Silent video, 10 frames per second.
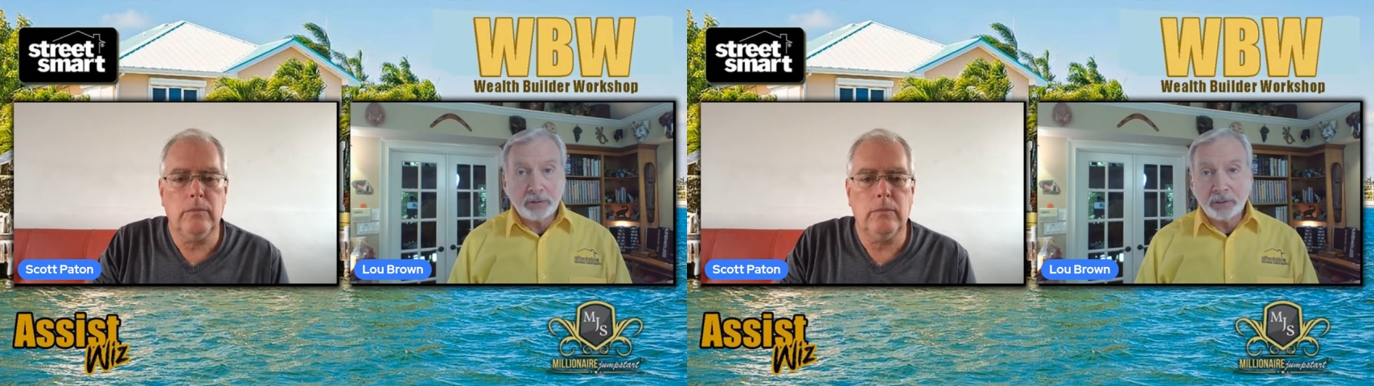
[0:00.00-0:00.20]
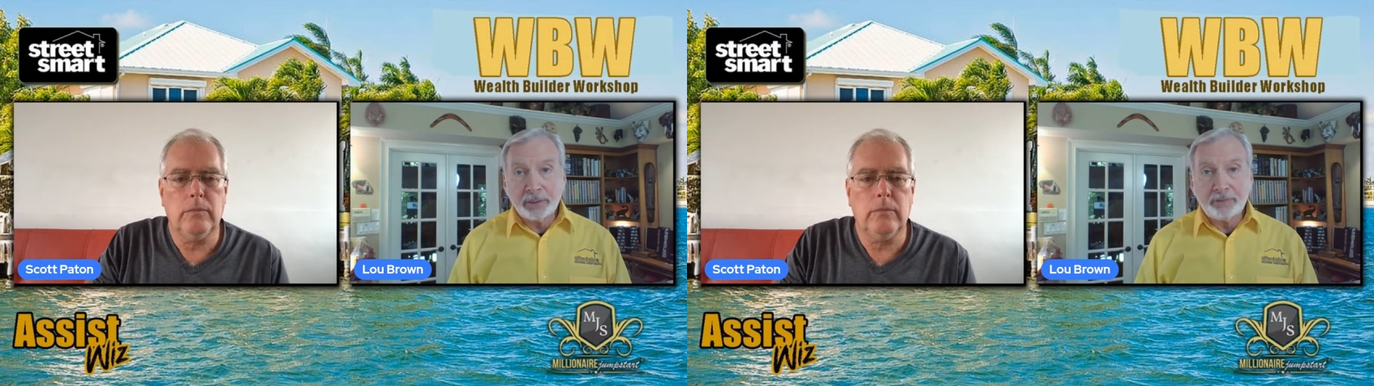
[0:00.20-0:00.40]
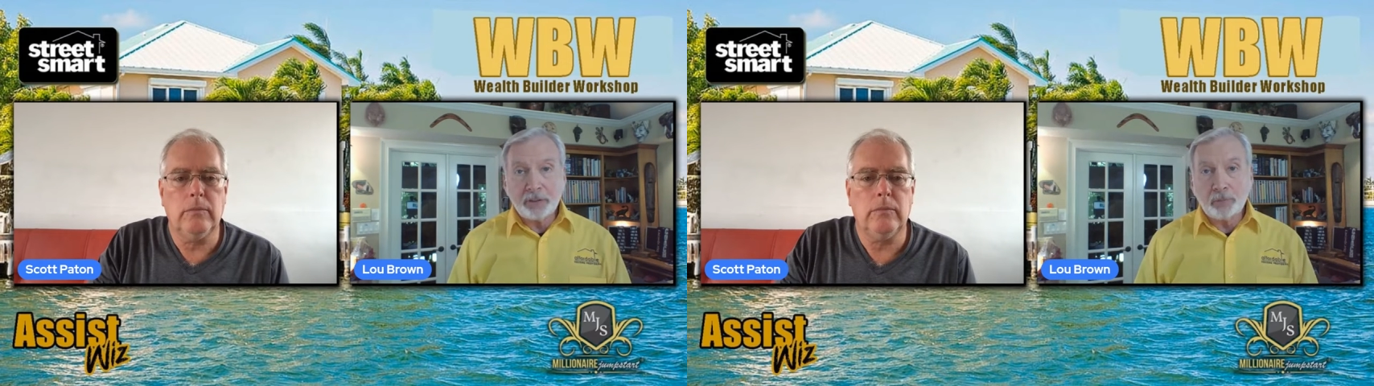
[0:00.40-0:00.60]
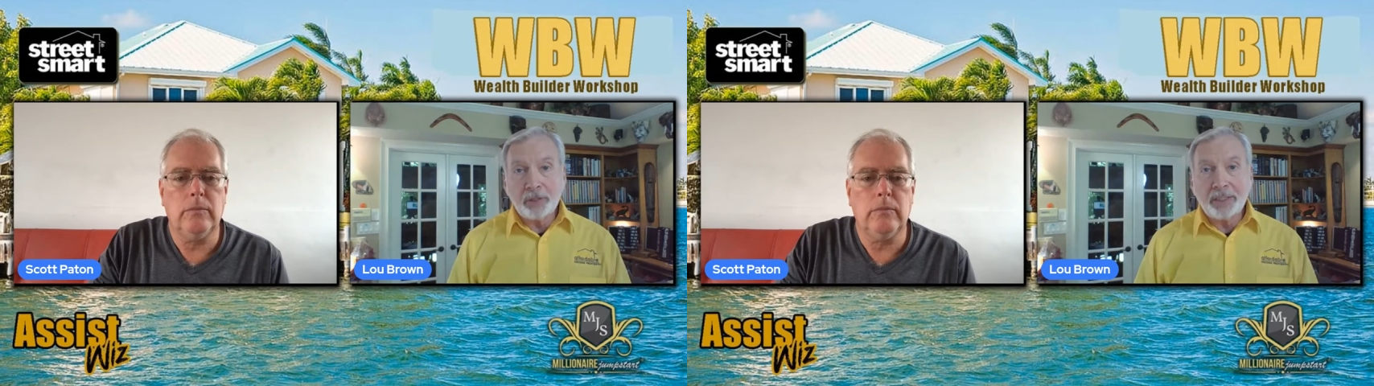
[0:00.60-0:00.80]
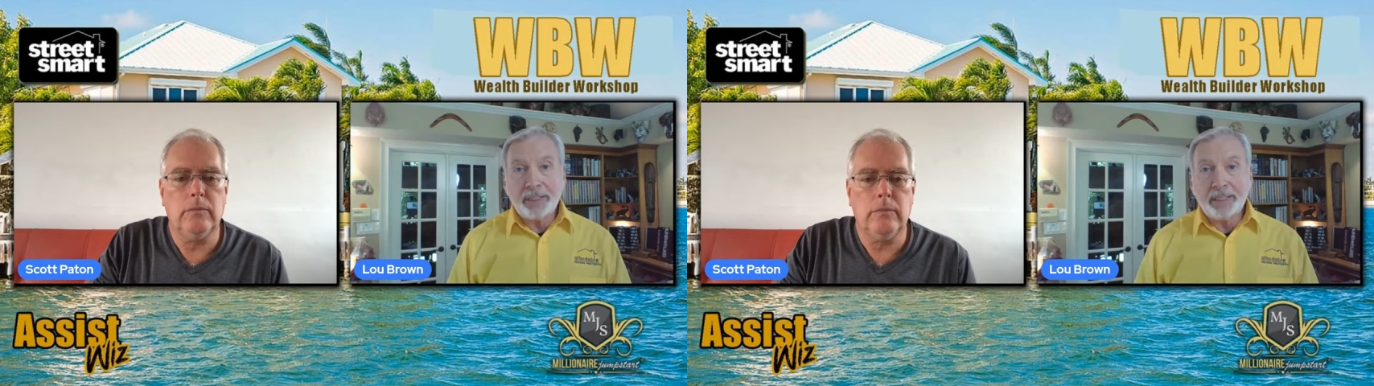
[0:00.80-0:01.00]
Speaker 1: to leave their
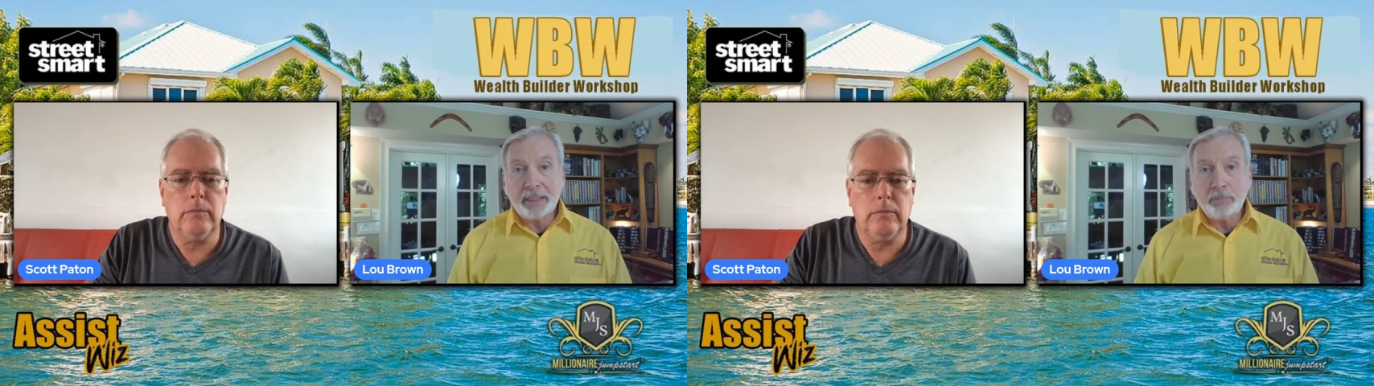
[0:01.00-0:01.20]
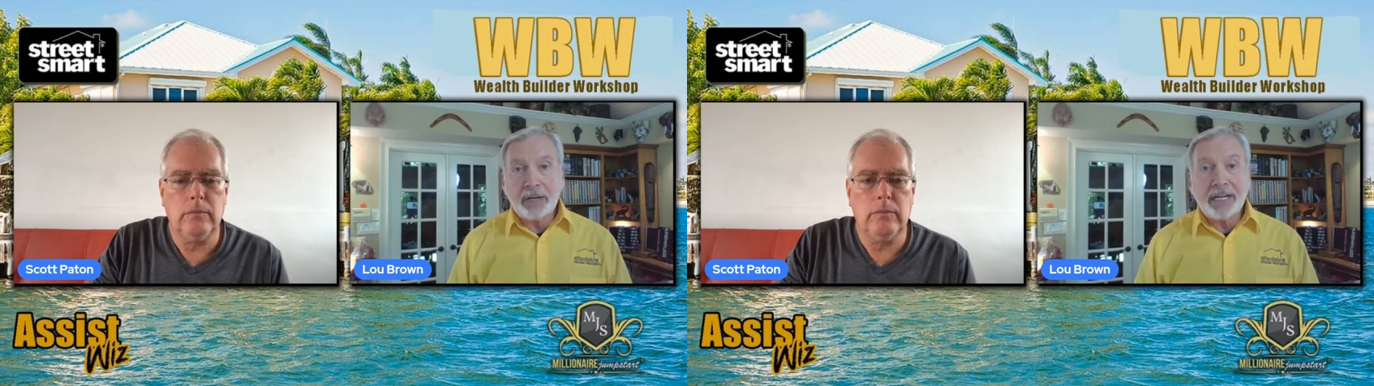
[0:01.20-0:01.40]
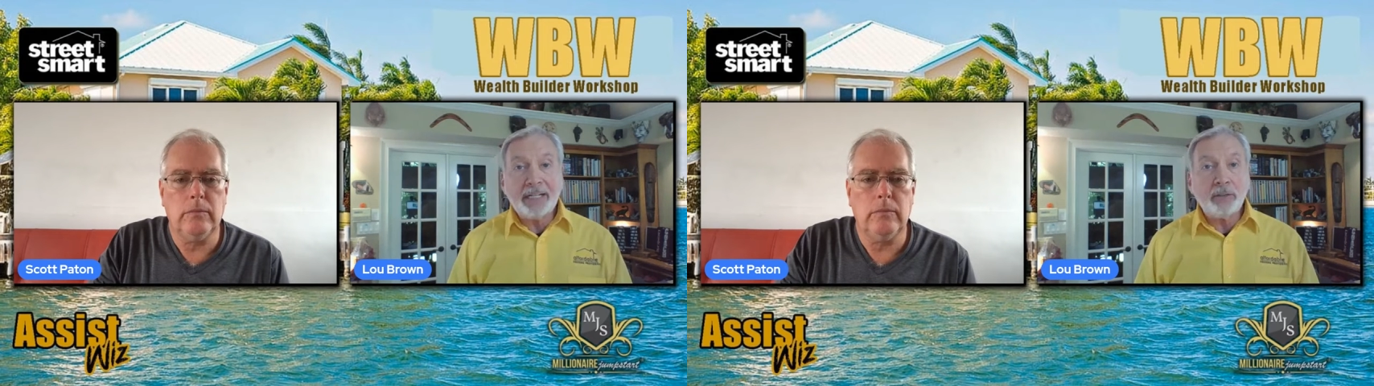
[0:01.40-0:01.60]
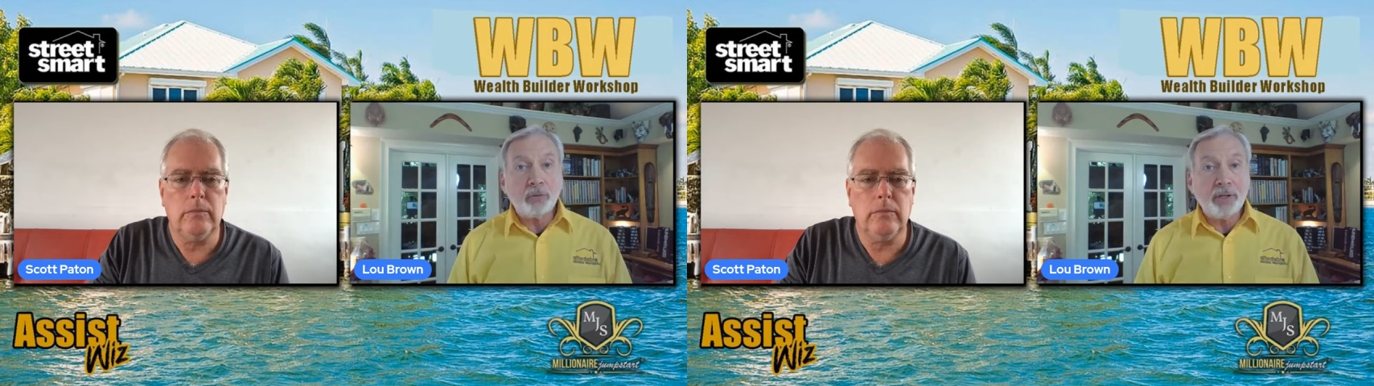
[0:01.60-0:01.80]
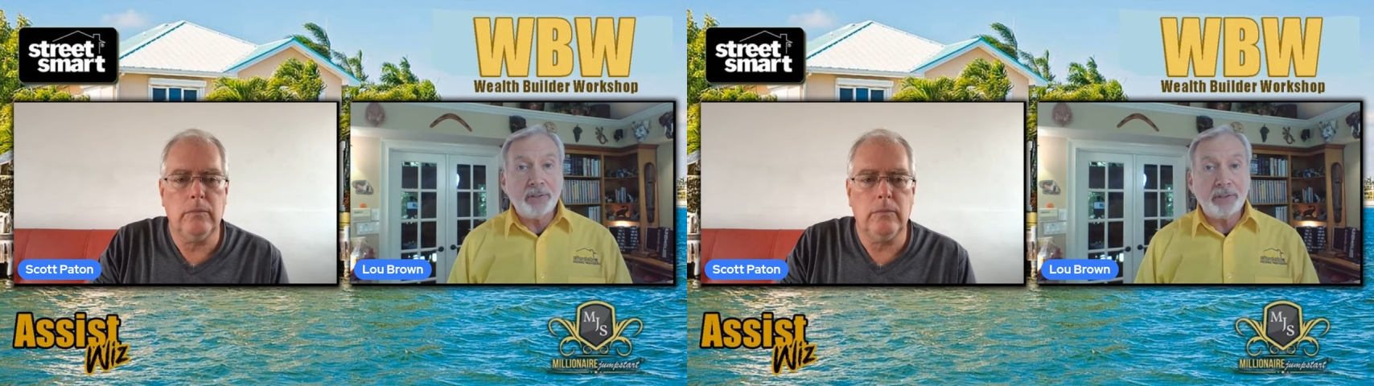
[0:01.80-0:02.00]
money in the bank
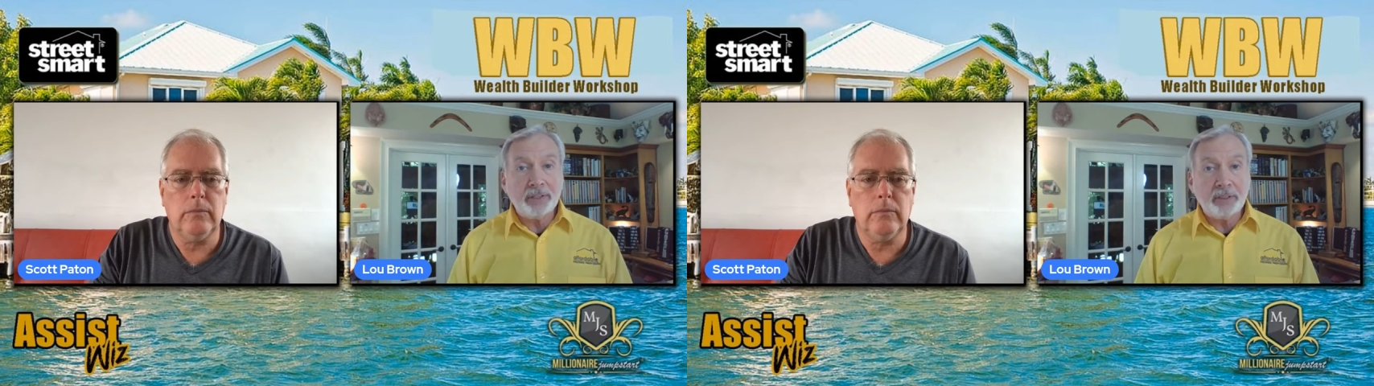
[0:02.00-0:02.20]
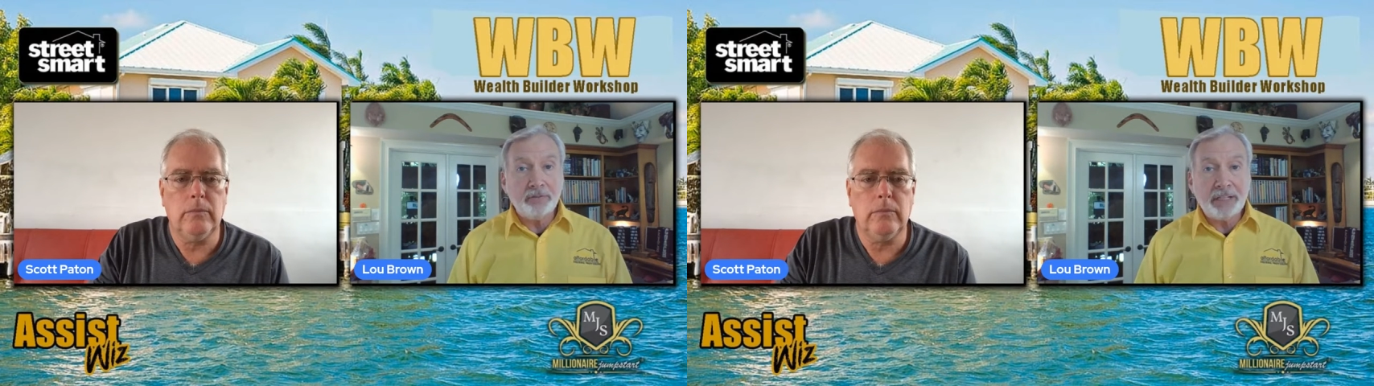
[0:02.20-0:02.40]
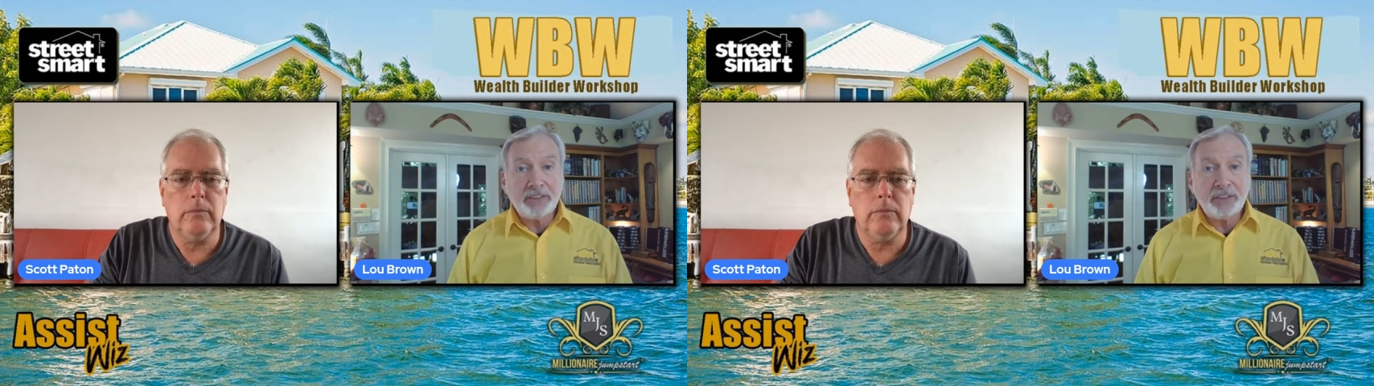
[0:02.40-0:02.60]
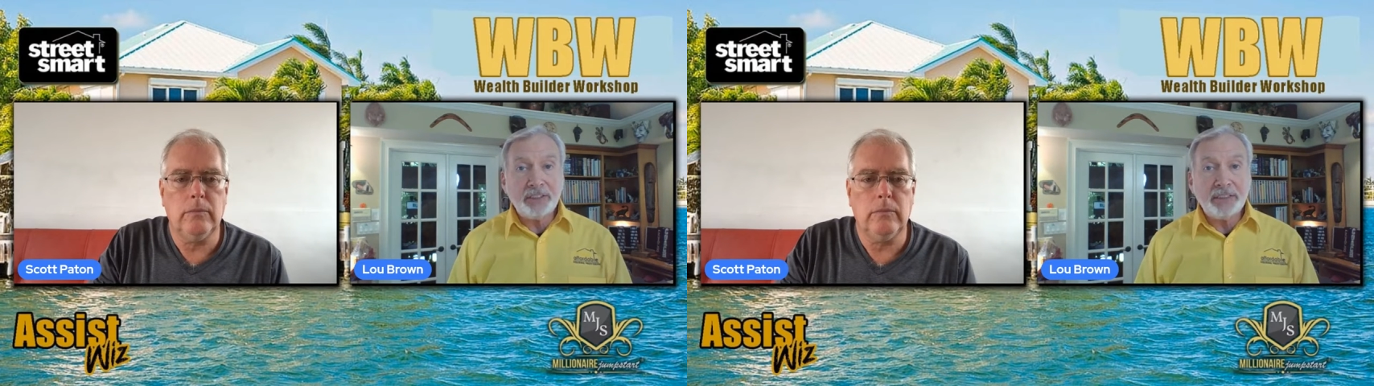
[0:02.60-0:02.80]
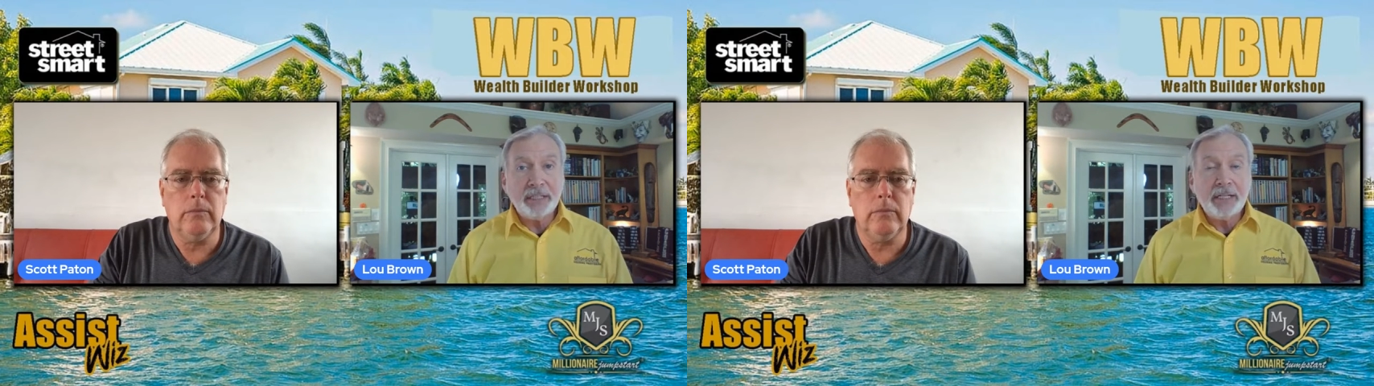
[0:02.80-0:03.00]
rather than invest it.